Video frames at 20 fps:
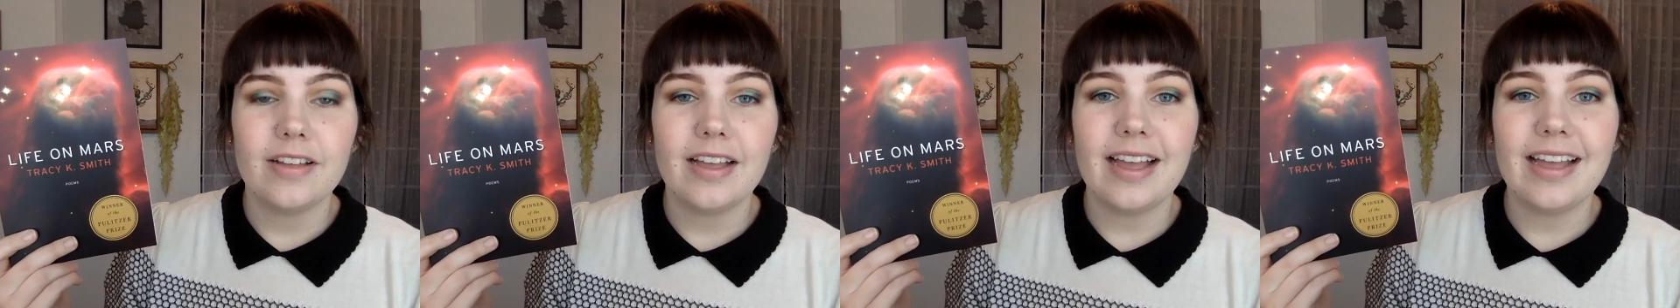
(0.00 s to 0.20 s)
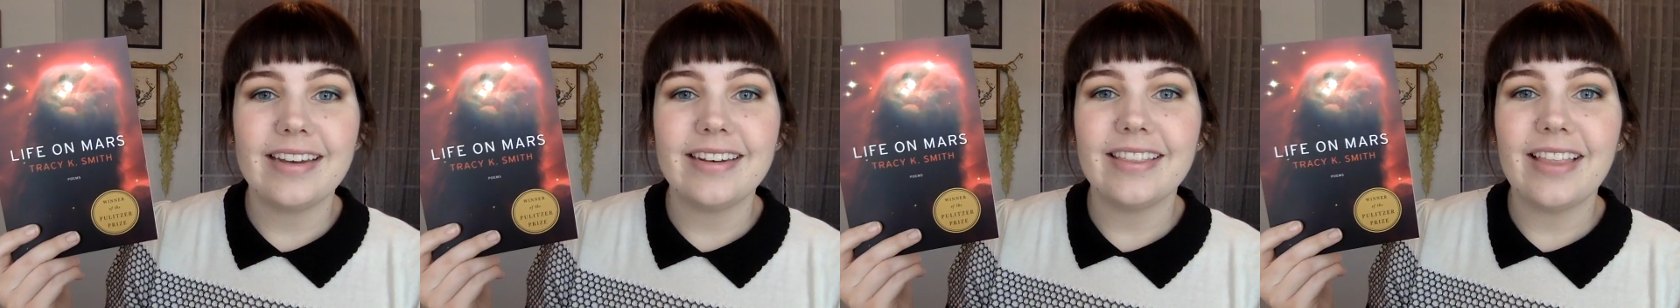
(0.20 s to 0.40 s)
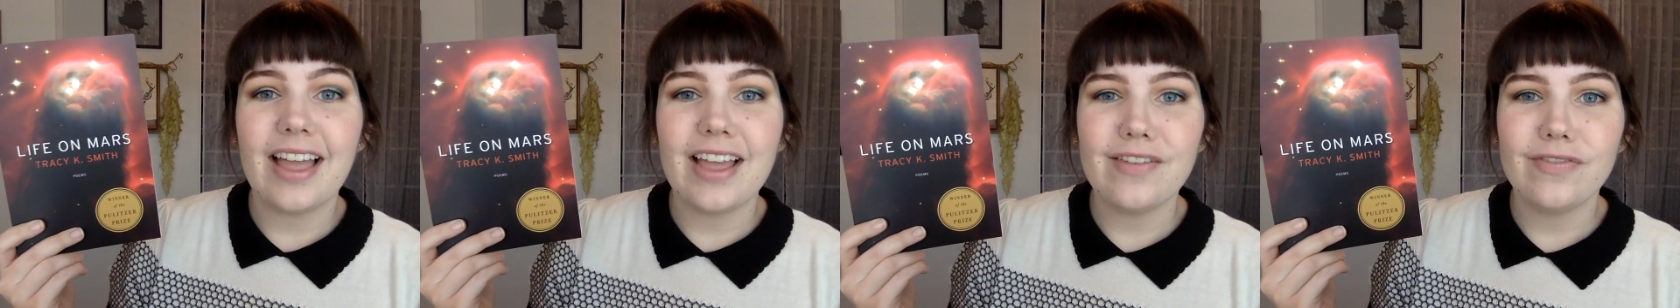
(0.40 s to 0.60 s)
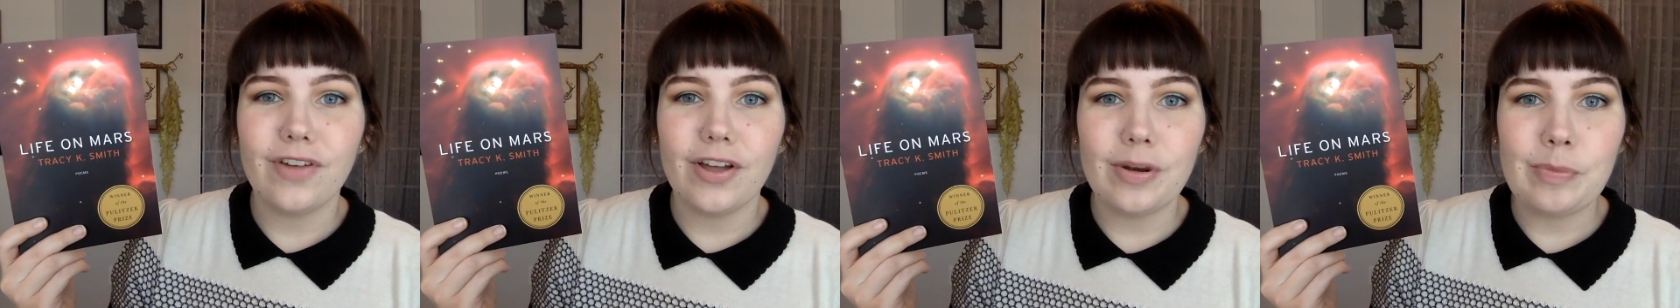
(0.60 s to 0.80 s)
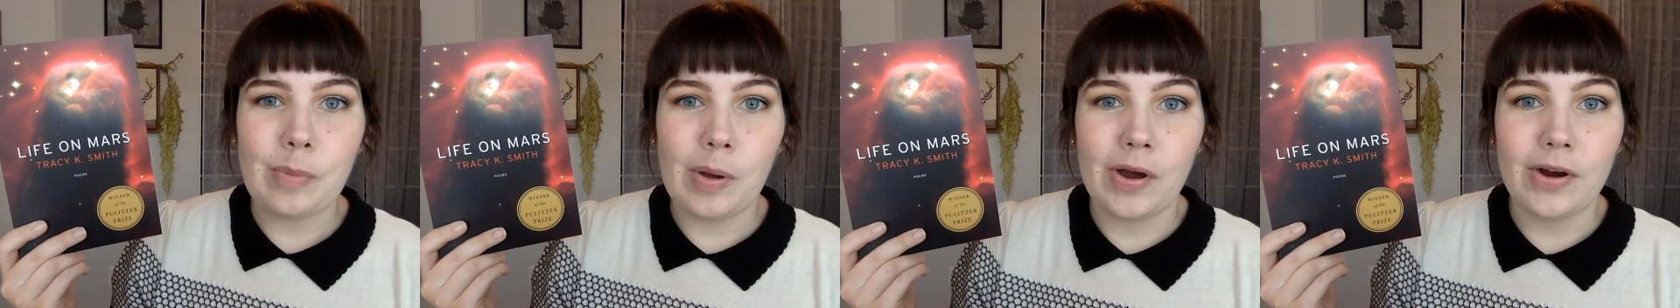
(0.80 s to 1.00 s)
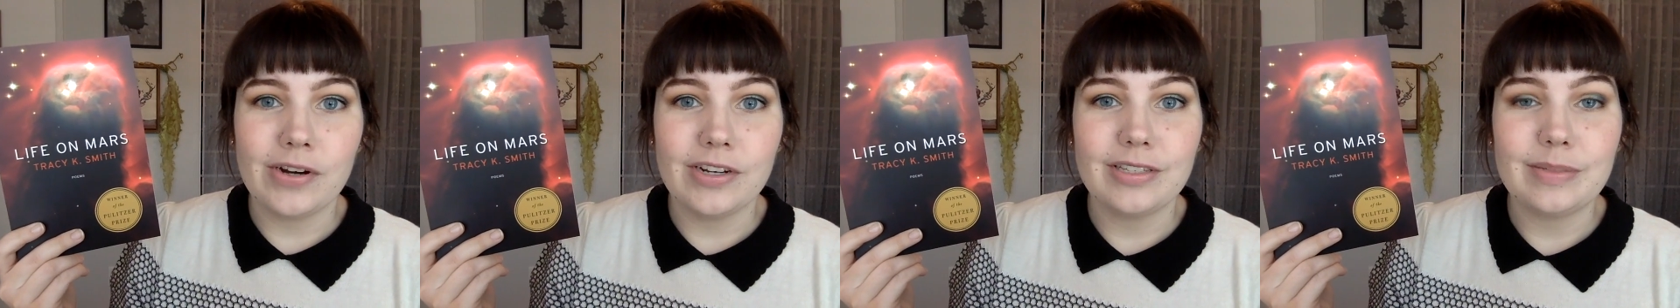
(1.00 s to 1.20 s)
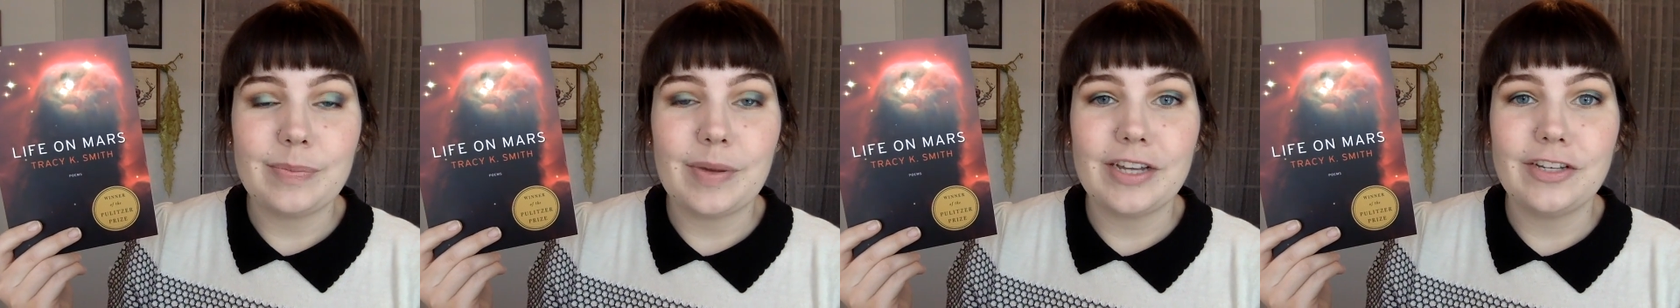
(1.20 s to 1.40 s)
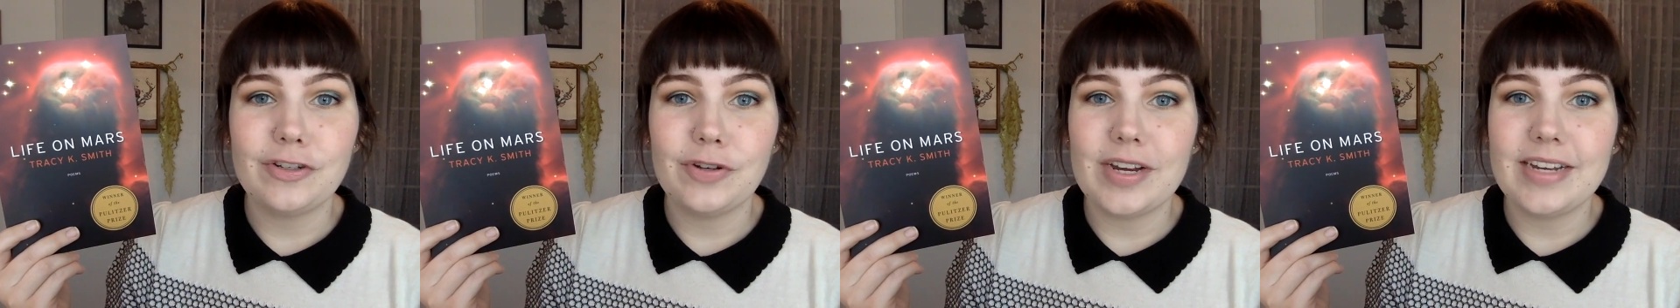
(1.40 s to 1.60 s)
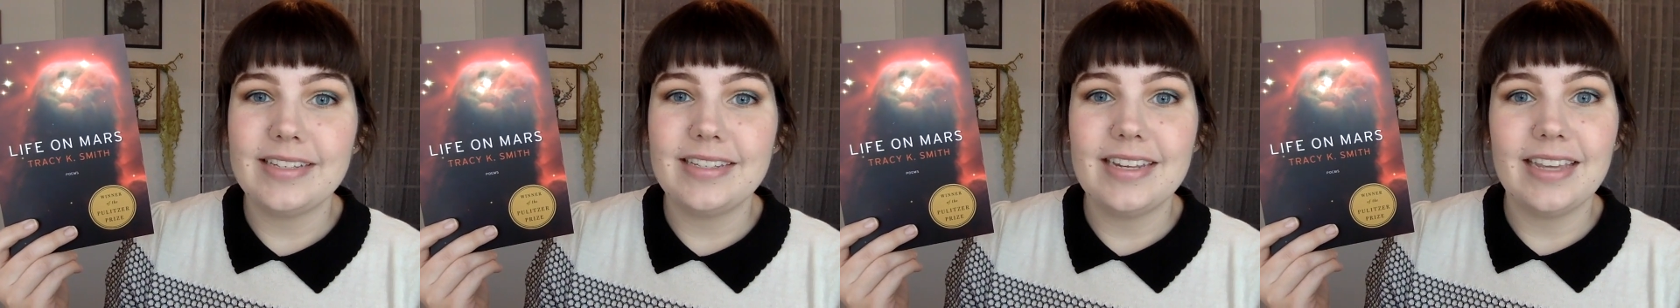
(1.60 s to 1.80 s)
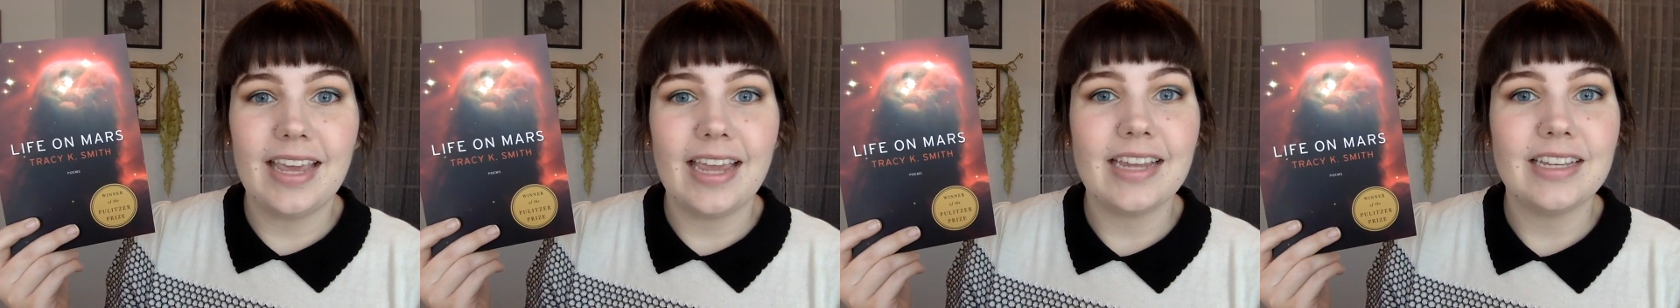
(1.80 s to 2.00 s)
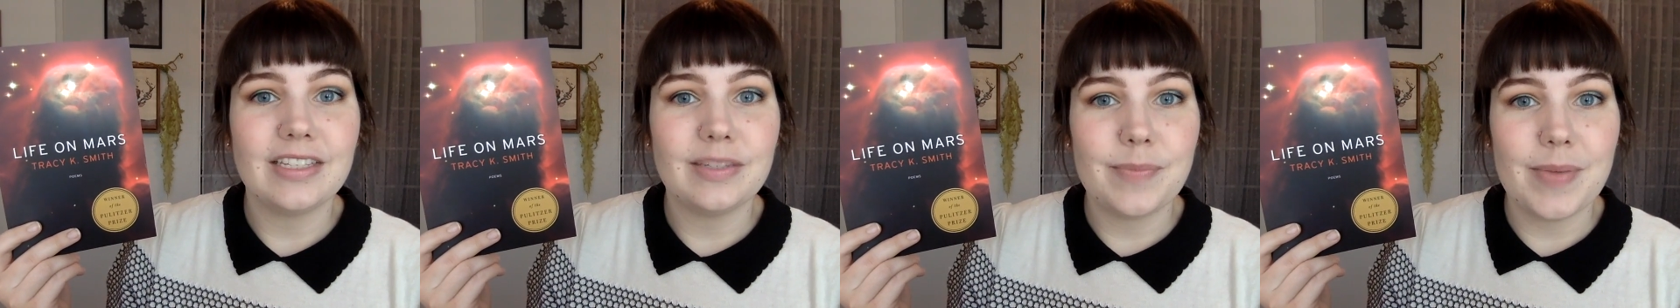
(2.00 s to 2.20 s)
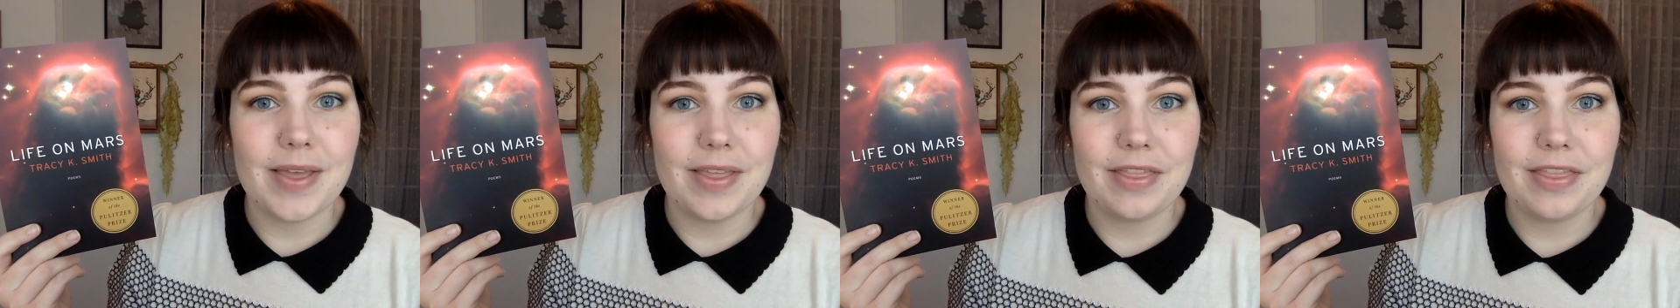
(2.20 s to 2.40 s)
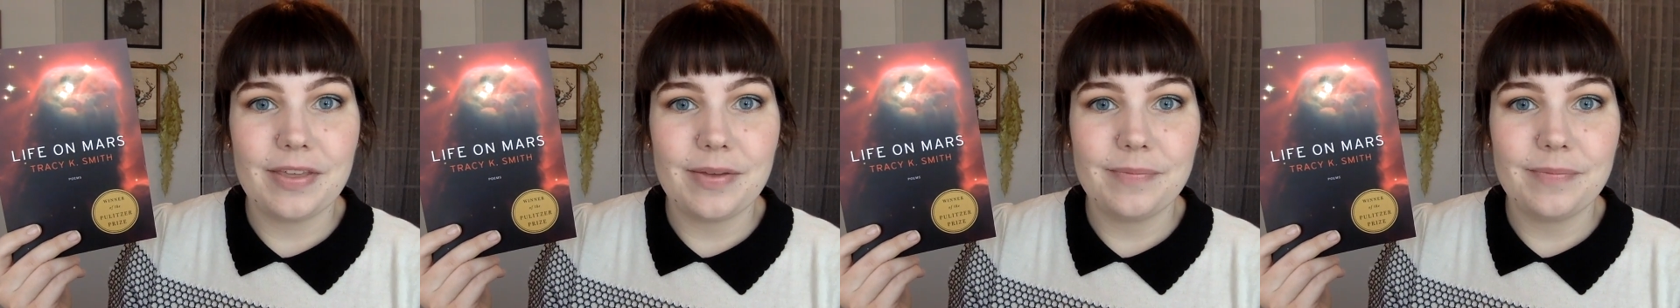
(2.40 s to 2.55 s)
and Life on Mars by Tracy K. Smith.